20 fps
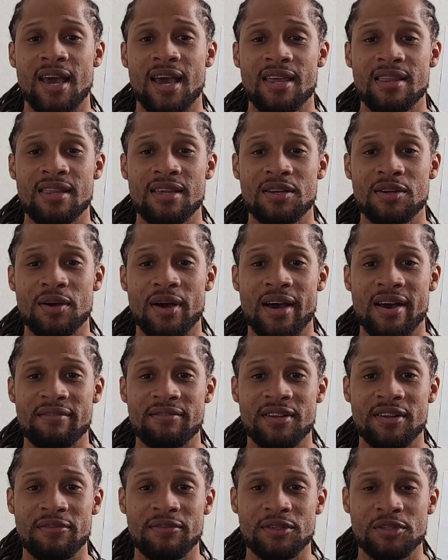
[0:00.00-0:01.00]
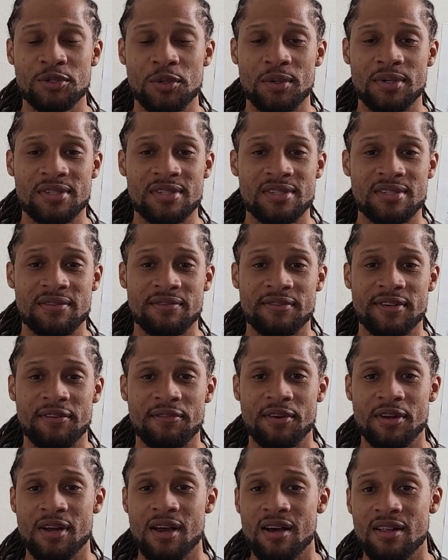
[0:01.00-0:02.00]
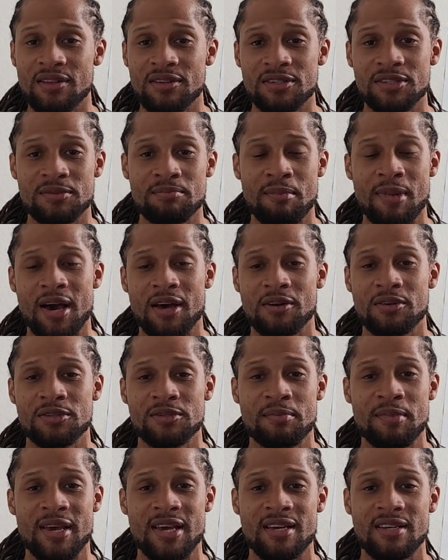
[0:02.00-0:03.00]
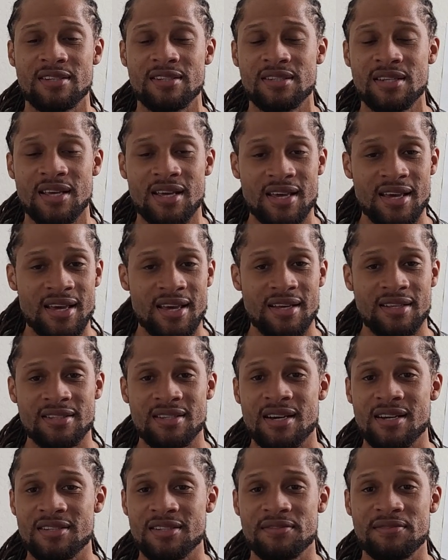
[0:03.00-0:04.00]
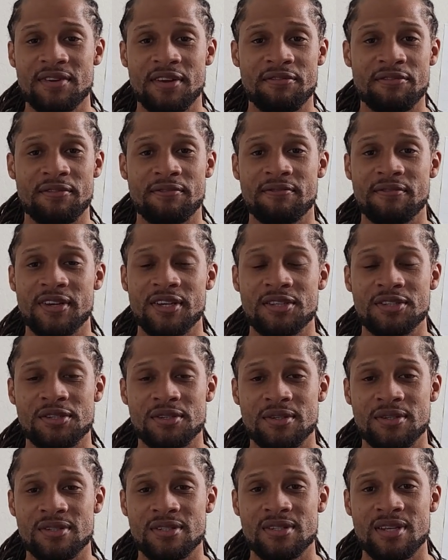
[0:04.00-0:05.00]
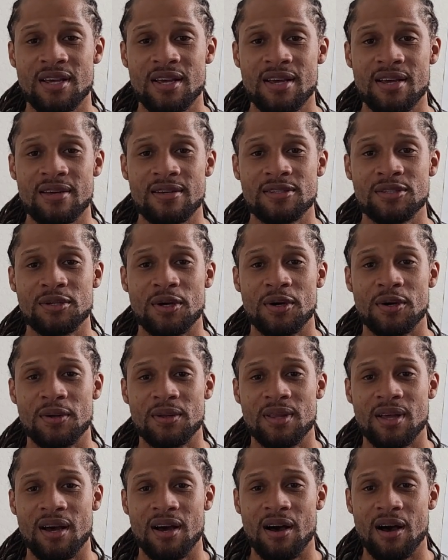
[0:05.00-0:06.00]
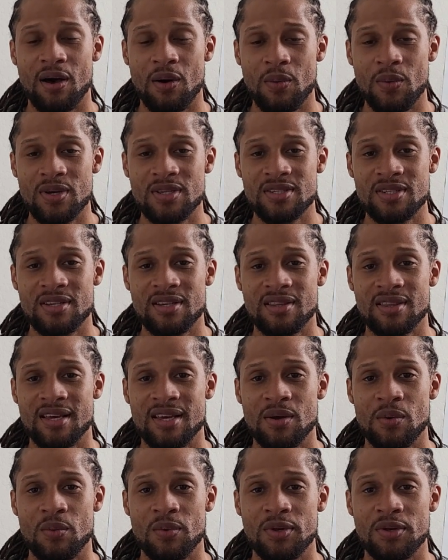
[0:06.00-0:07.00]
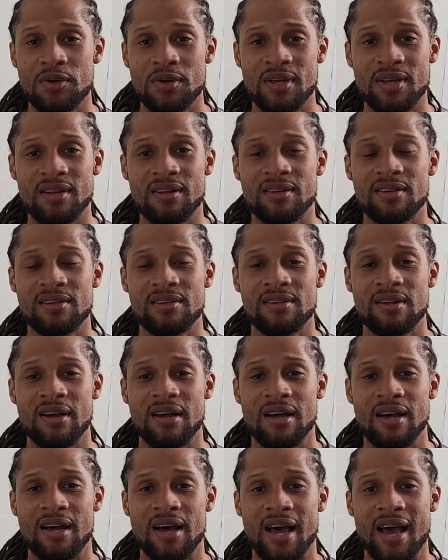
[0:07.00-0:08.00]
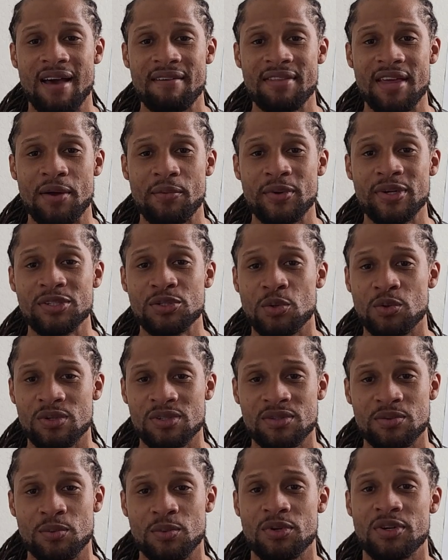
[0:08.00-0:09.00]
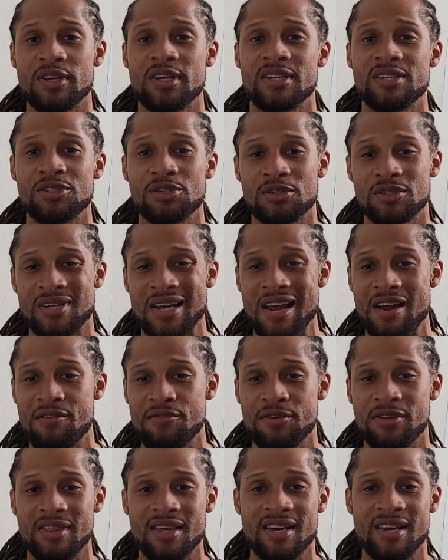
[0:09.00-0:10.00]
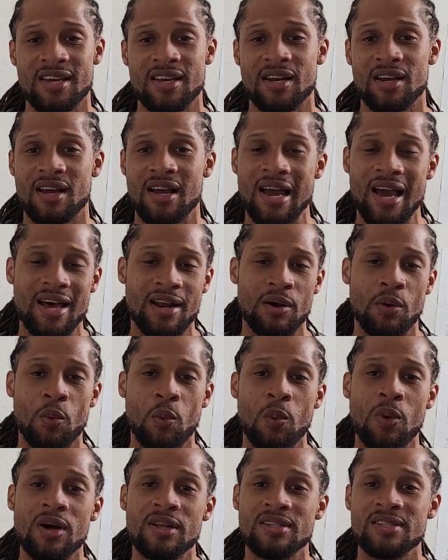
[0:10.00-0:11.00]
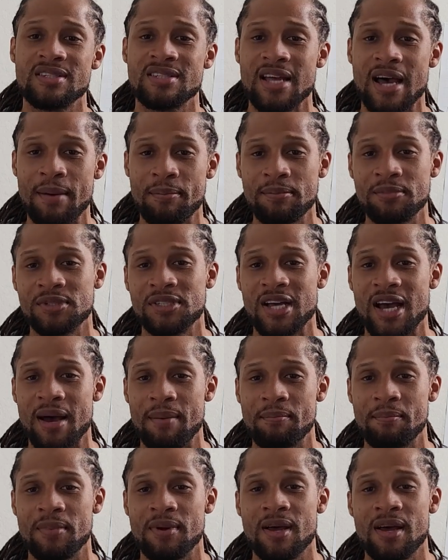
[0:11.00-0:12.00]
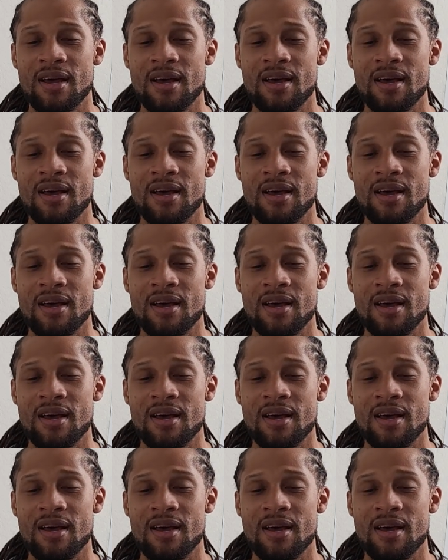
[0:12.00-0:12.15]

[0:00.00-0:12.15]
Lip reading: and then you'll have different choices of different colors, models, makes, tons of different features. So always a good thing when you can have that resource where you can search everything in a kind of one-stop shop